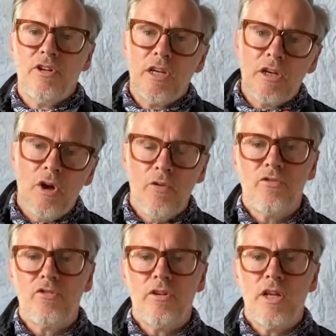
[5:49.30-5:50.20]
it and
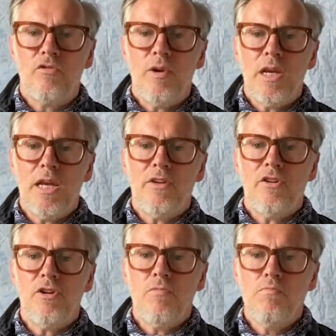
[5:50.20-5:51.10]
constantly tweaking it,
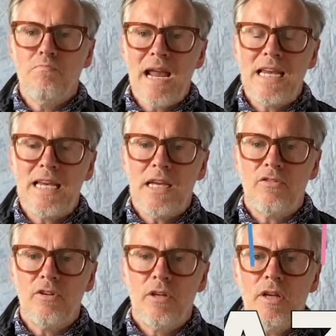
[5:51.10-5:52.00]
and you make
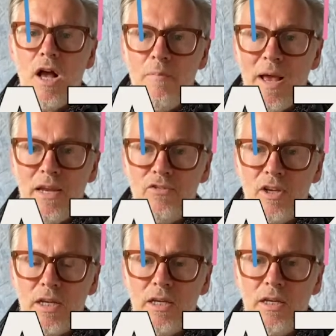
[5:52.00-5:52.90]
it
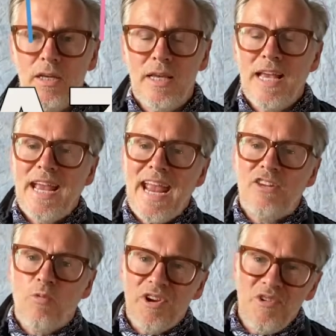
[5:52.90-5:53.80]
amazing?
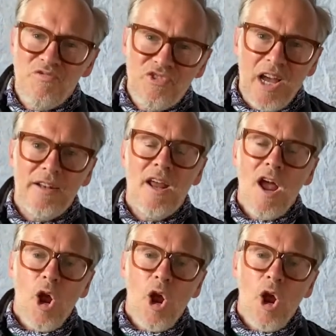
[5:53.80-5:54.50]
It's what you've done